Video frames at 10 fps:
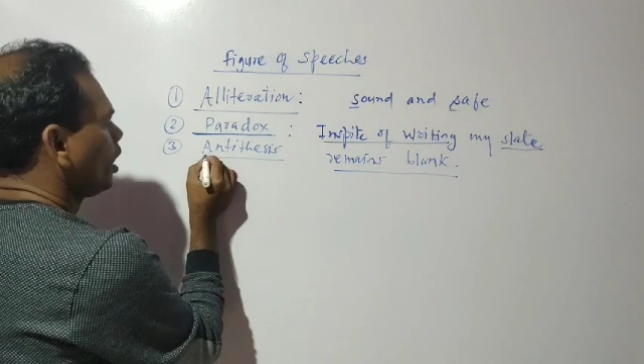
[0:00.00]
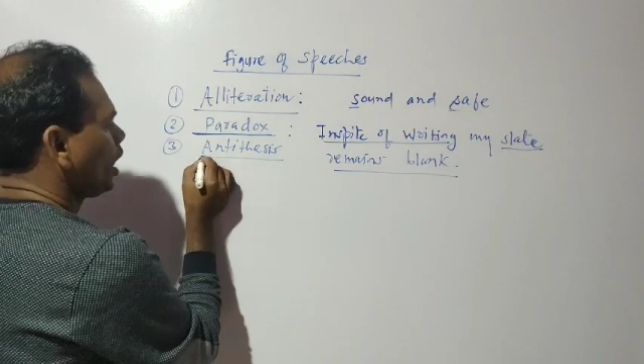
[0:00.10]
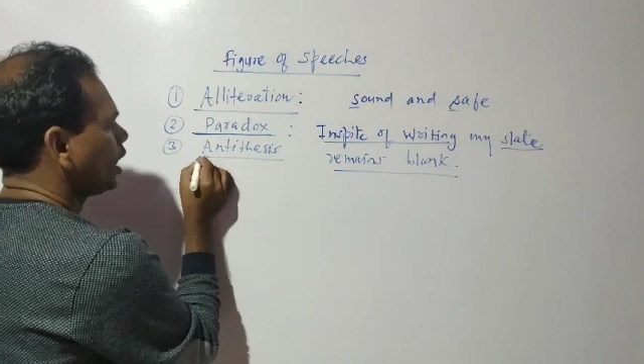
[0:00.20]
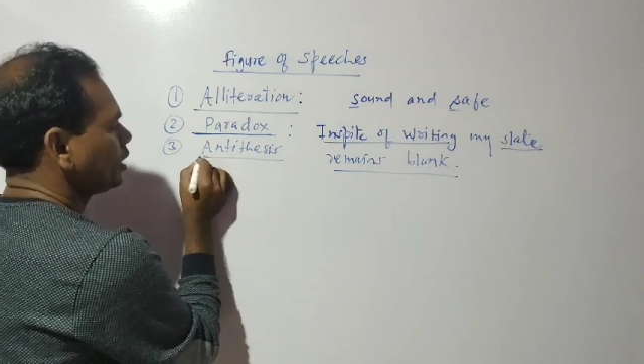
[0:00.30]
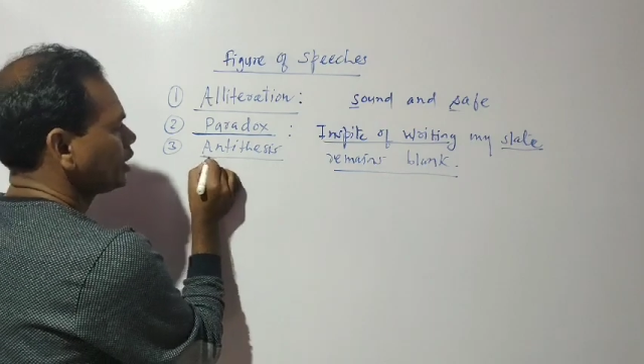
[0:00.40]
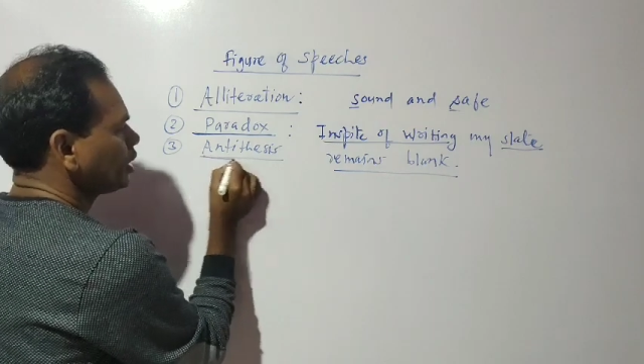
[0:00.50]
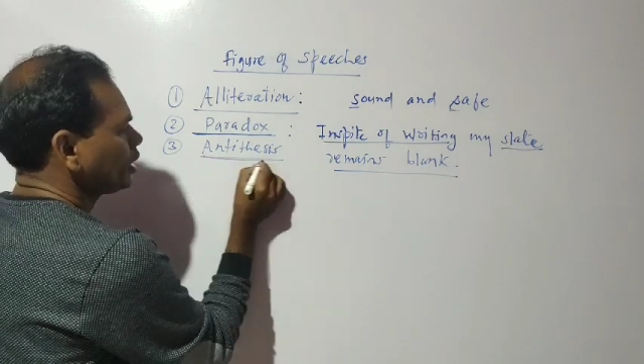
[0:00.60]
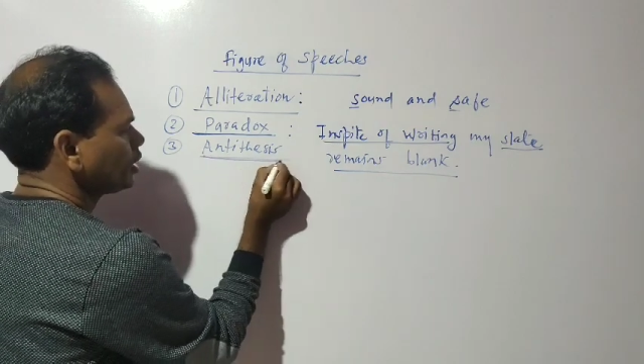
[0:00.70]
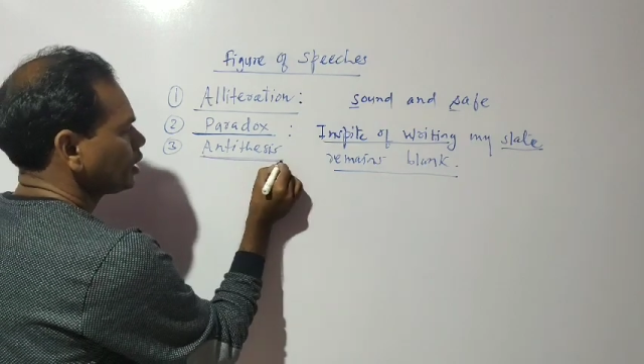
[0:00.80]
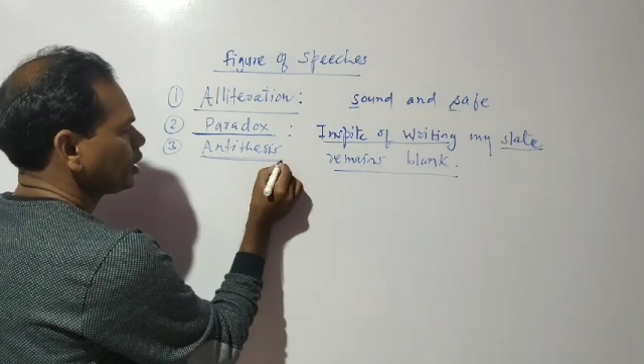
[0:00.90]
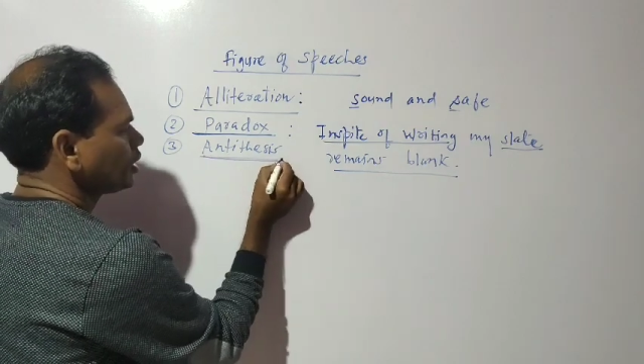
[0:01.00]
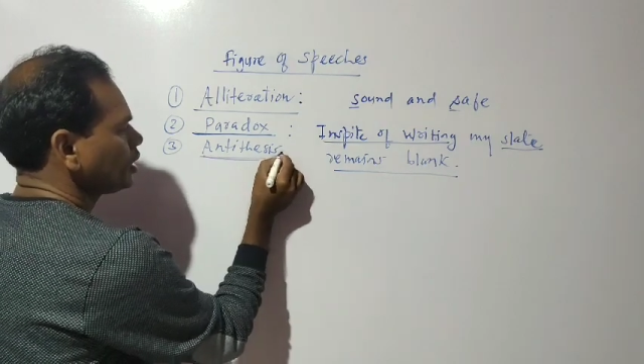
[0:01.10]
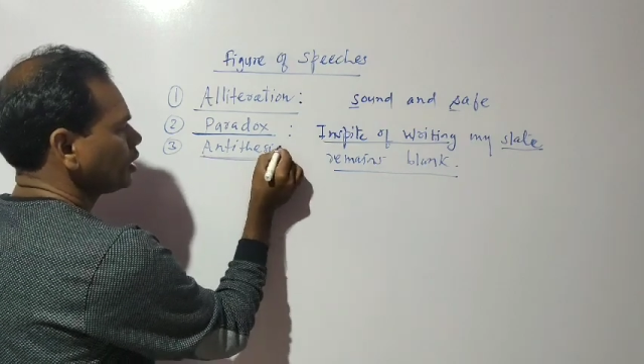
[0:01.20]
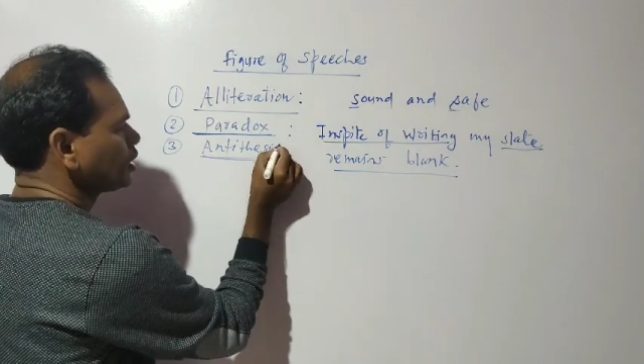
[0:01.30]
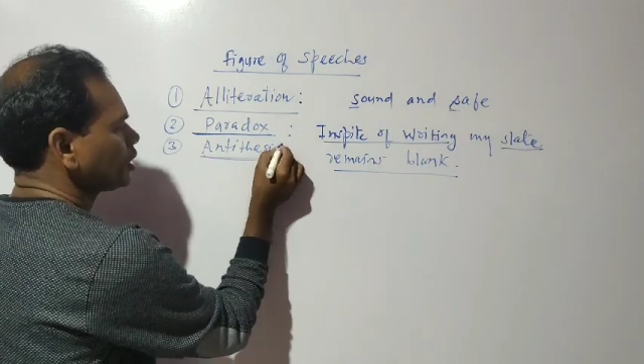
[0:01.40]
Antithesis
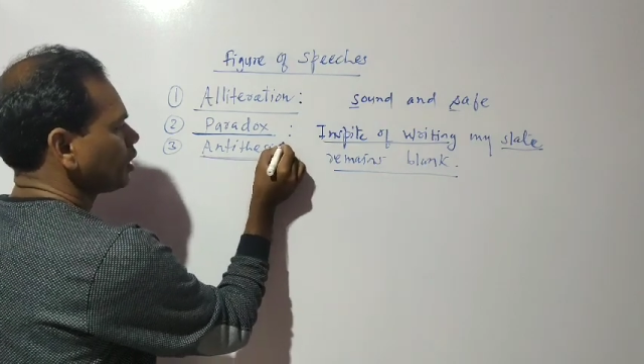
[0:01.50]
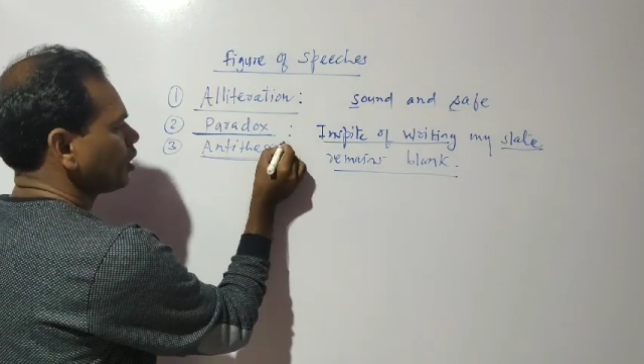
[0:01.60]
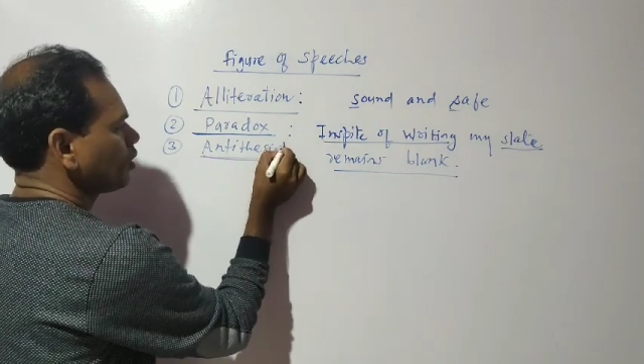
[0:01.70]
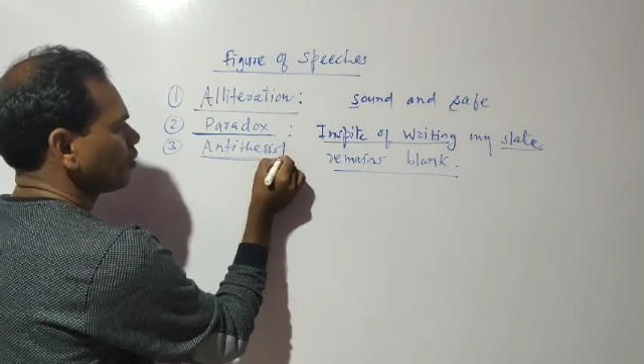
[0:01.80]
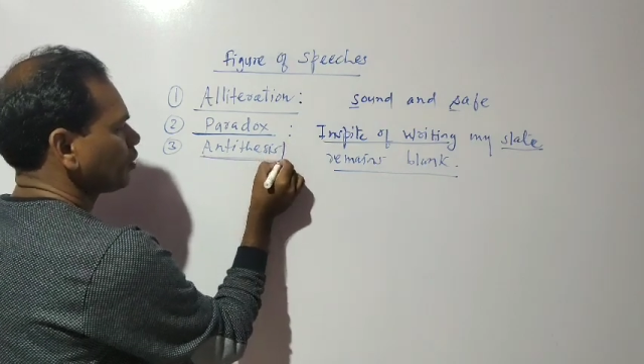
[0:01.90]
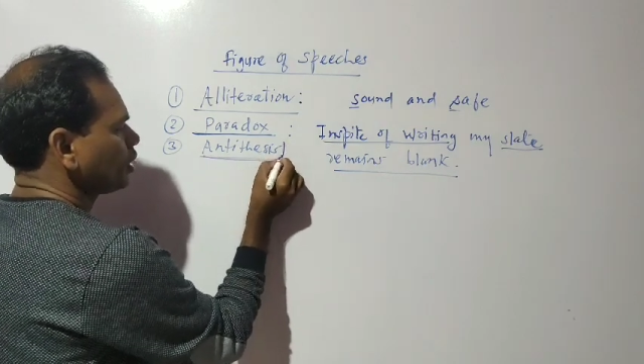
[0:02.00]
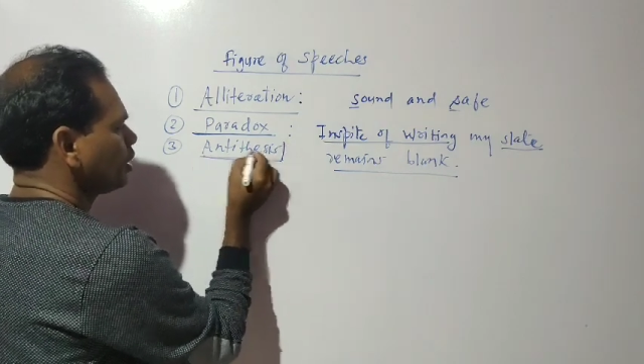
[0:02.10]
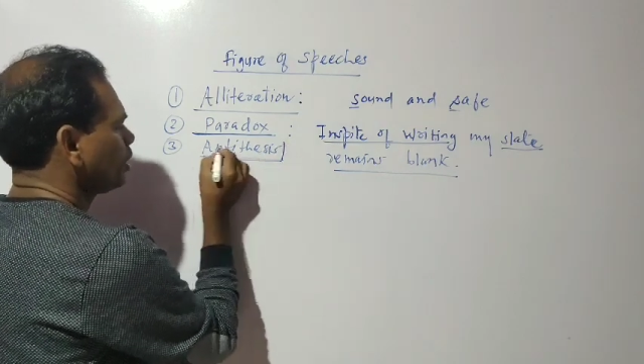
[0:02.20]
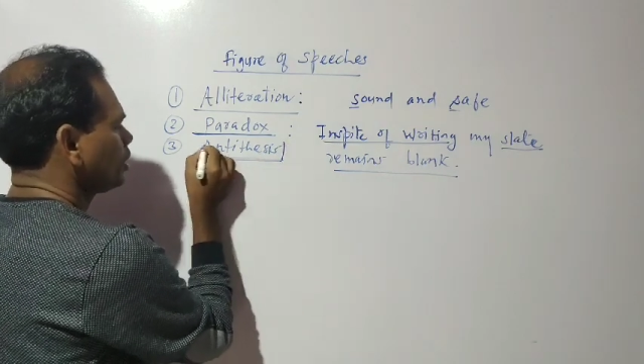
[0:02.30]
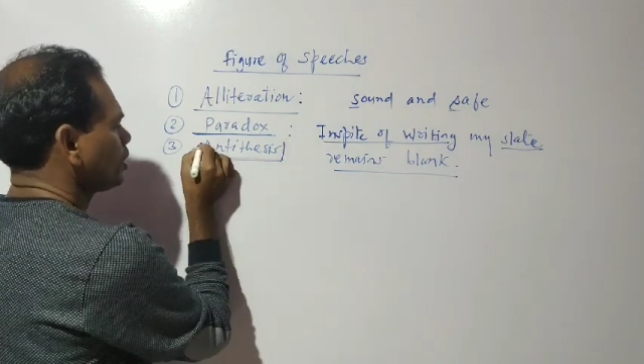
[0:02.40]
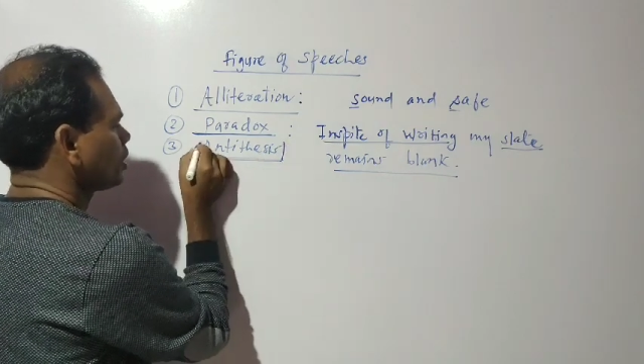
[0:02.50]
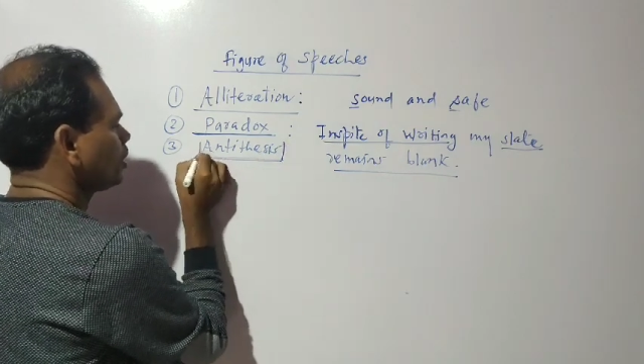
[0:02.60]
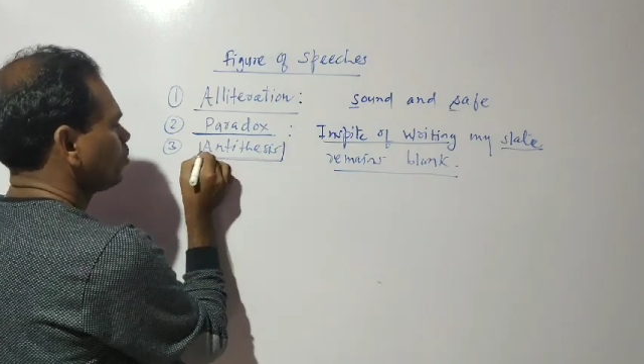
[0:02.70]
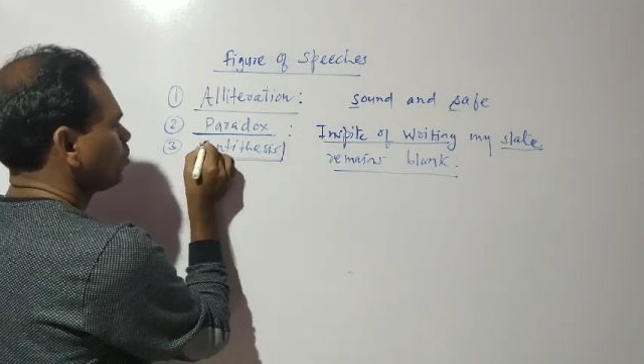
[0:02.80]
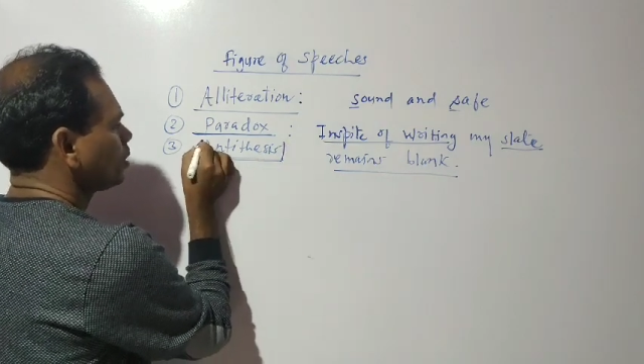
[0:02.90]
is very
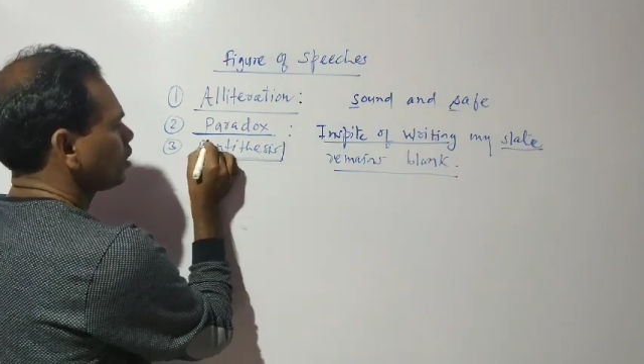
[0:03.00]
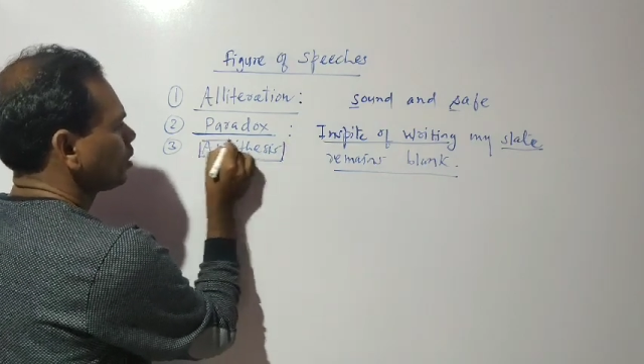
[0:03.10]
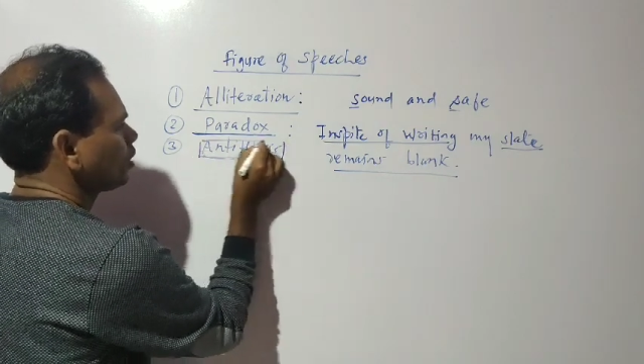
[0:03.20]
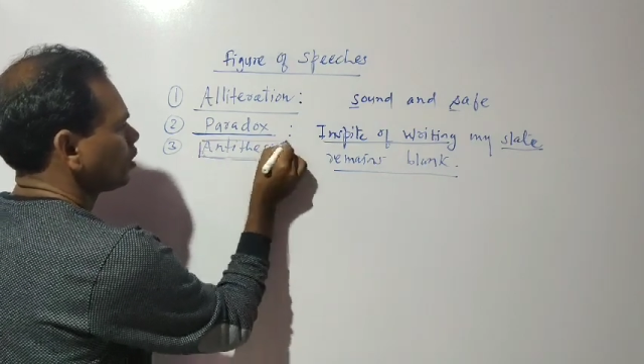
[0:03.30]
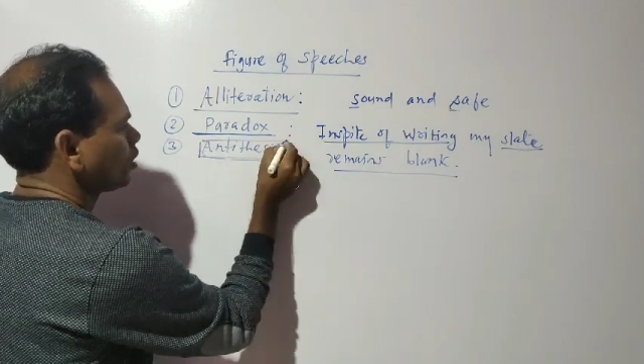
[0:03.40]
simple.